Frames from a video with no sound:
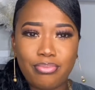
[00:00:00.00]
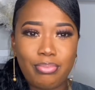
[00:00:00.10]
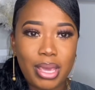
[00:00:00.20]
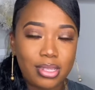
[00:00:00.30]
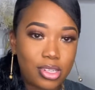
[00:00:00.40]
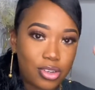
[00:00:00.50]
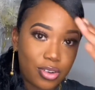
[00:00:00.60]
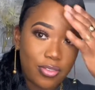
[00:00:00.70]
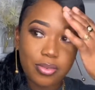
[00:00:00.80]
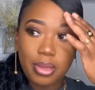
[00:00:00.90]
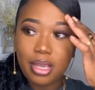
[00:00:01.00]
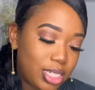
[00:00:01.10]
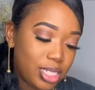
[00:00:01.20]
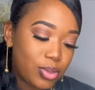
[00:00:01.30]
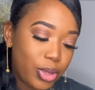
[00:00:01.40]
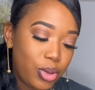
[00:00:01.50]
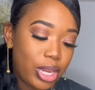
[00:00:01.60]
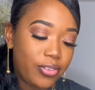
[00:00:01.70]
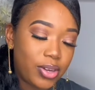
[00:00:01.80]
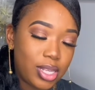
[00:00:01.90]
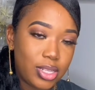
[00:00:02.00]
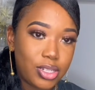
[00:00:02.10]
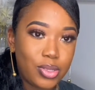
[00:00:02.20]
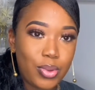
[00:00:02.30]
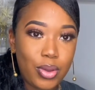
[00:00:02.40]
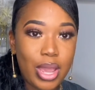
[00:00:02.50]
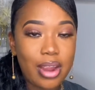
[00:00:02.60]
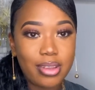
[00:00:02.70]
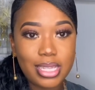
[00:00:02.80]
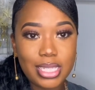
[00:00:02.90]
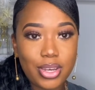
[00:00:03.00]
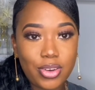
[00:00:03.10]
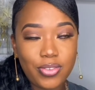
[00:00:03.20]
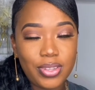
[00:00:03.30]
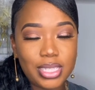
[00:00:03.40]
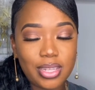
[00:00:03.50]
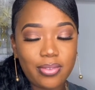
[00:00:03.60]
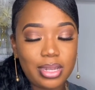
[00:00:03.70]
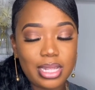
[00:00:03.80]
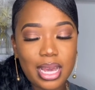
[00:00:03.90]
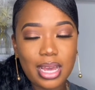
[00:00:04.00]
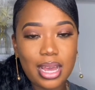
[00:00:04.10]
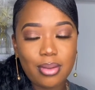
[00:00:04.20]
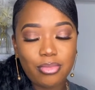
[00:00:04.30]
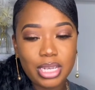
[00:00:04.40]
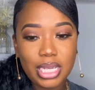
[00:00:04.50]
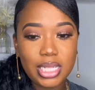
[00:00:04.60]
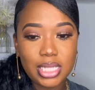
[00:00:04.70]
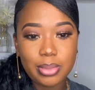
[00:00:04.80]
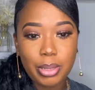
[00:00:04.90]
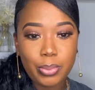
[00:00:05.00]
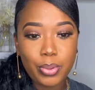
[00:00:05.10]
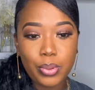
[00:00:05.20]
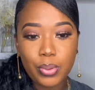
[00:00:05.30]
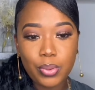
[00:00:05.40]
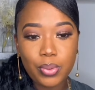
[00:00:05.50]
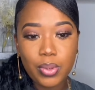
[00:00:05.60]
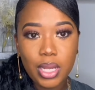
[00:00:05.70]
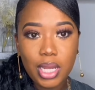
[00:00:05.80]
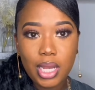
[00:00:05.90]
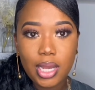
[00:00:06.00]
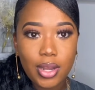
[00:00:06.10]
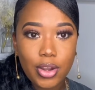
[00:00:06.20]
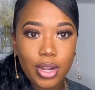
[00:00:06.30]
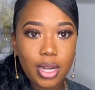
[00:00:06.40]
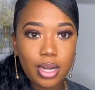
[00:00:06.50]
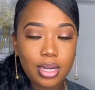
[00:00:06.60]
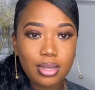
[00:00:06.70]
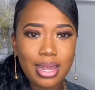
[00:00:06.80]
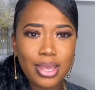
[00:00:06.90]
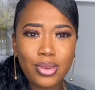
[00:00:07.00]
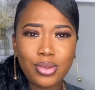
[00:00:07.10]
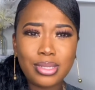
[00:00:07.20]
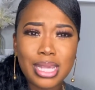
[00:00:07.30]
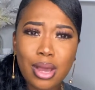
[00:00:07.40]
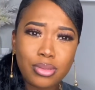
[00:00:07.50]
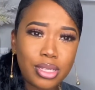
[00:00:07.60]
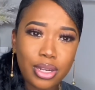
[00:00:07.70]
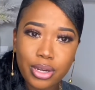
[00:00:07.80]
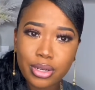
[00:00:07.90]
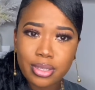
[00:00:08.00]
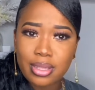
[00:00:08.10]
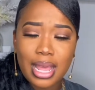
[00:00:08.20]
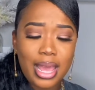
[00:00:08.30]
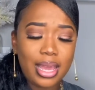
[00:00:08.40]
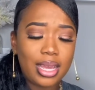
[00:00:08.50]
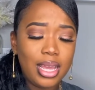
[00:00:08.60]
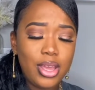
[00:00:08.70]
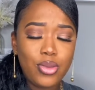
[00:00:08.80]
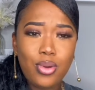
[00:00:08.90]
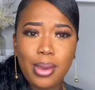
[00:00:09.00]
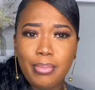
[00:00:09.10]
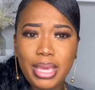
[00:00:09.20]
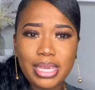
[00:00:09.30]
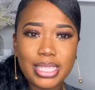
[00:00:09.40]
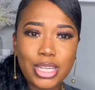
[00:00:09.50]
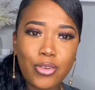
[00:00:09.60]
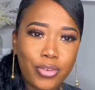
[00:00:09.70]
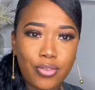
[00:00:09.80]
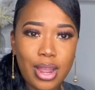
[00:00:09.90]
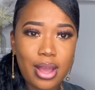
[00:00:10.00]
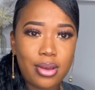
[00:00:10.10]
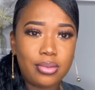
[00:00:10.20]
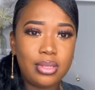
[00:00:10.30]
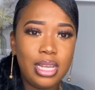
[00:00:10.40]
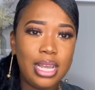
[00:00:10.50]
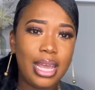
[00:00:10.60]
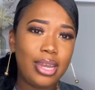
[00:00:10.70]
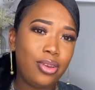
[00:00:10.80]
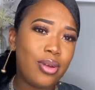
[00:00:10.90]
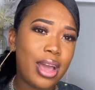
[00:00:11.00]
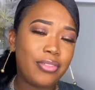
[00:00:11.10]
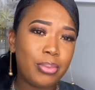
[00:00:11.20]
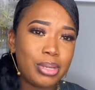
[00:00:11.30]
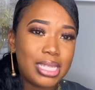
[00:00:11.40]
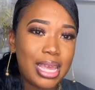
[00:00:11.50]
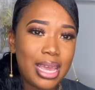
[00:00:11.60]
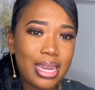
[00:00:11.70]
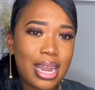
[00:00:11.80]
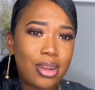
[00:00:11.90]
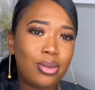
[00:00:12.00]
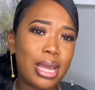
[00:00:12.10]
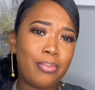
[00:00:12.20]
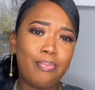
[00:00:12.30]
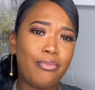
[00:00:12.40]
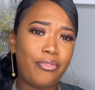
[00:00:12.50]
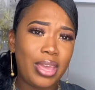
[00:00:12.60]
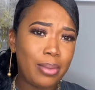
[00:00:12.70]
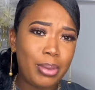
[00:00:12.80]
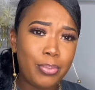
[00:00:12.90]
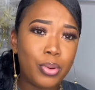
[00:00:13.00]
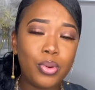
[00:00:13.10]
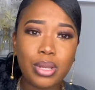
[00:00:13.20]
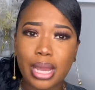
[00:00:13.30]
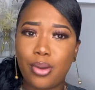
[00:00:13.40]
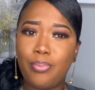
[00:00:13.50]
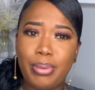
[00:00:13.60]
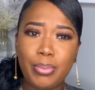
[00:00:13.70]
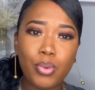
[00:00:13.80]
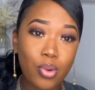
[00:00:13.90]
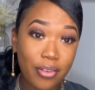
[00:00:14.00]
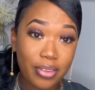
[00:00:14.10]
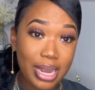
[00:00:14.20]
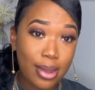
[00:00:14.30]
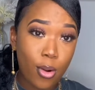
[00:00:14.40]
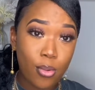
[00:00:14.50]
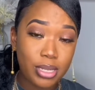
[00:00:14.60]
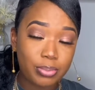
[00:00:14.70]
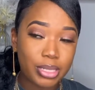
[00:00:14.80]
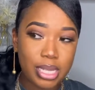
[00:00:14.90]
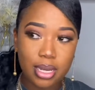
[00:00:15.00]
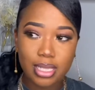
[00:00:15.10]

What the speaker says: big turn off for me. Just the way you care for others, the way you carry yourself and stuff like that. I'm really into people who are like, you know, down to earth. Like, you can be yourself around and you don't have to pretend. I don't like fake people, like people who I feel like always pretending